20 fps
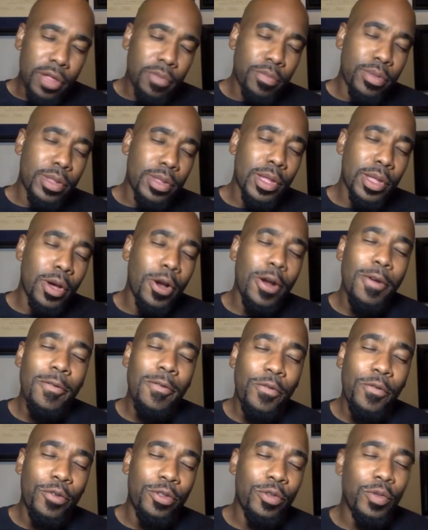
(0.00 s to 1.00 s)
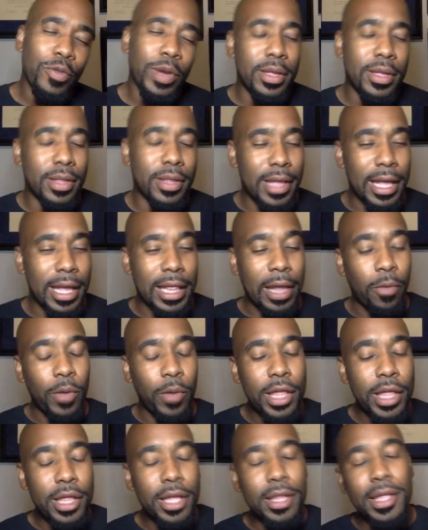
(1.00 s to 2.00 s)
and bizarre for the reason that like
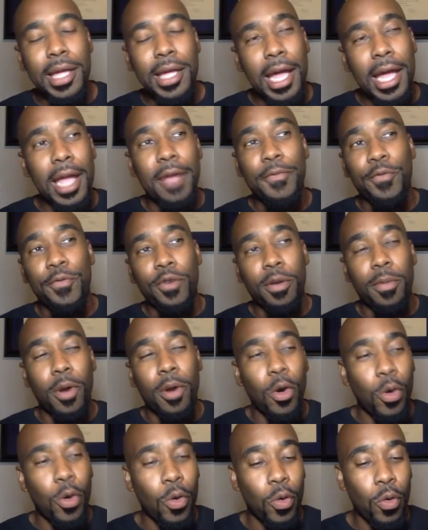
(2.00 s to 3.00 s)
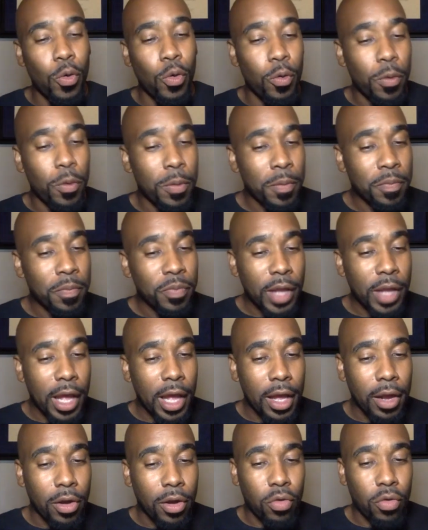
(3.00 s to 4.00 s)
we just came from a whole
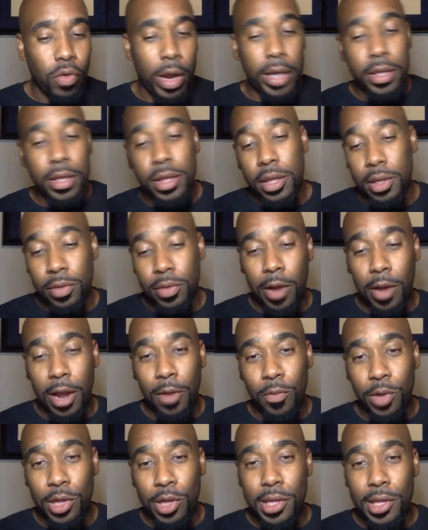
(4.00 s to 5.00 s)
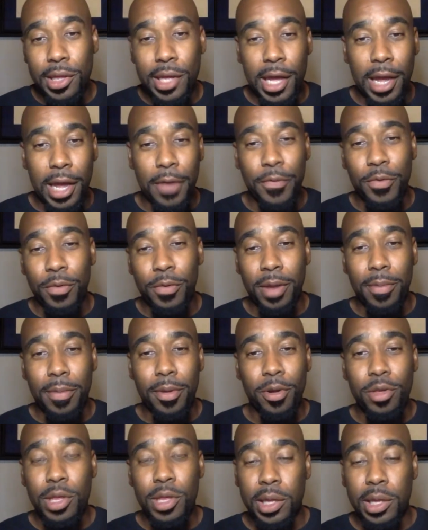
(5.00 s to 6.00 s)
crisis, right? We just came from the
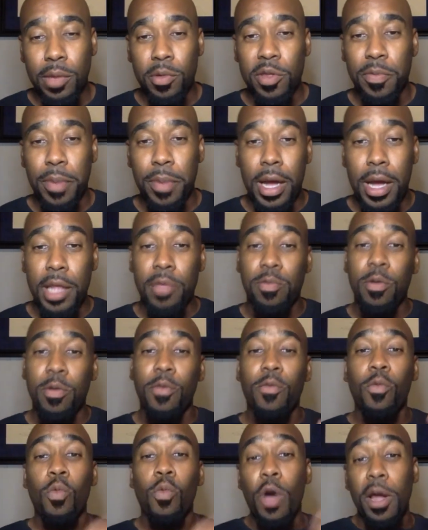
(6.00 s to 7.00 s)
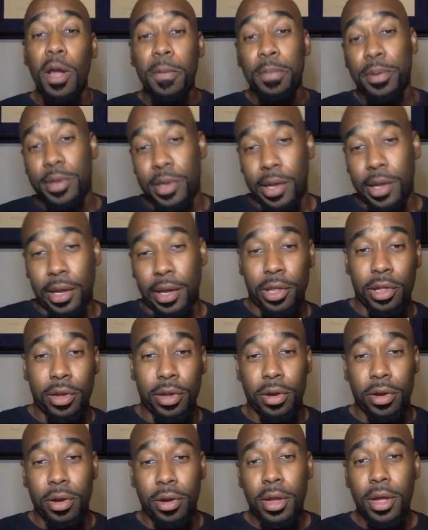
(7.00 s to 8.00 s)
emergency response with one
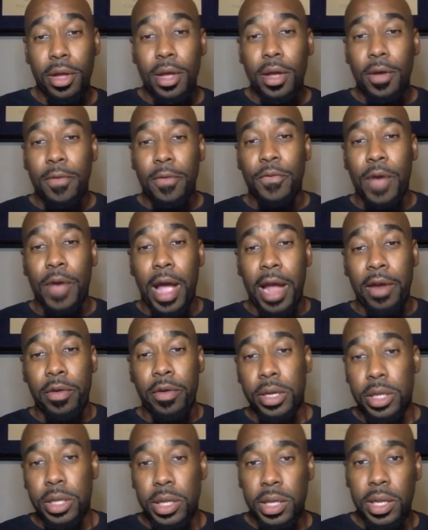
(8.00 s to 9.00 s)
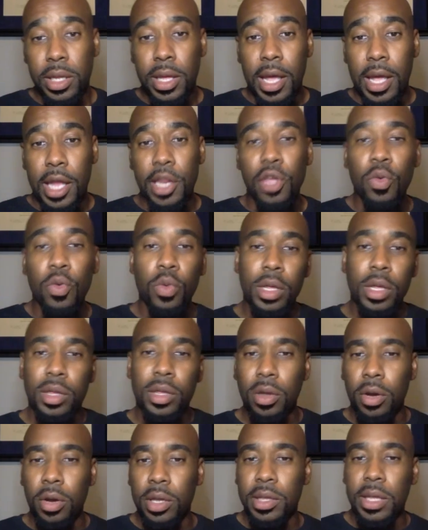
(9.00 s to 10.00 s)
particular virus, and you would
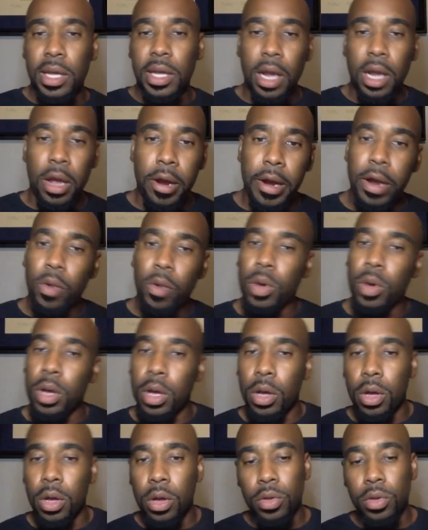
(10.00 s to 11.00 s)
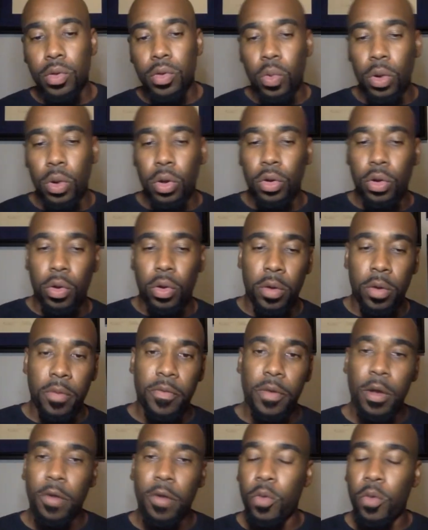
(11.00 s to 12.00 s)
have thought that, all right, well, the World
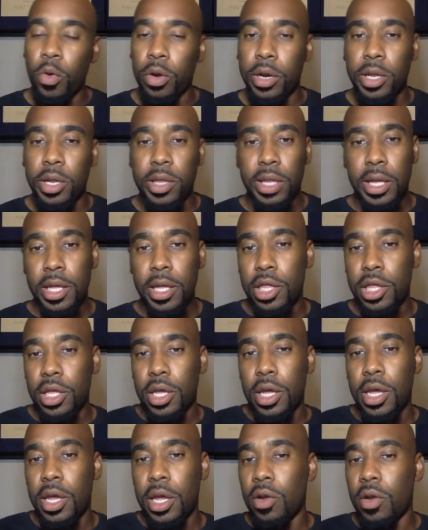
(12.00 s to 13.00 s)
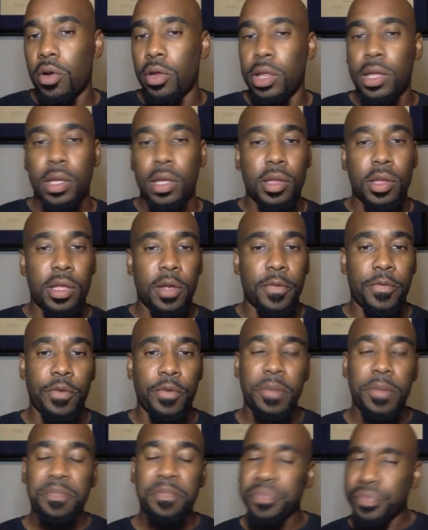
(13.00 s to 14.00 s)
Health Organization or these other
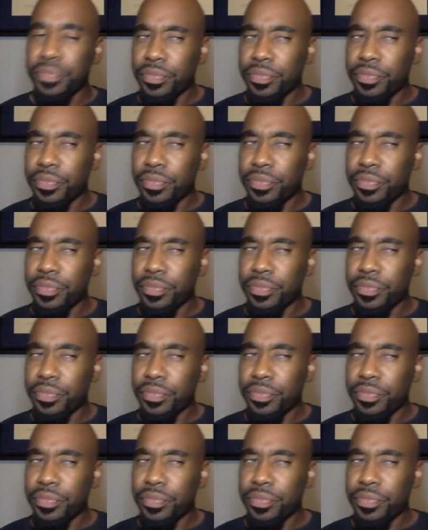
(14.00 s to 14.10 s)
different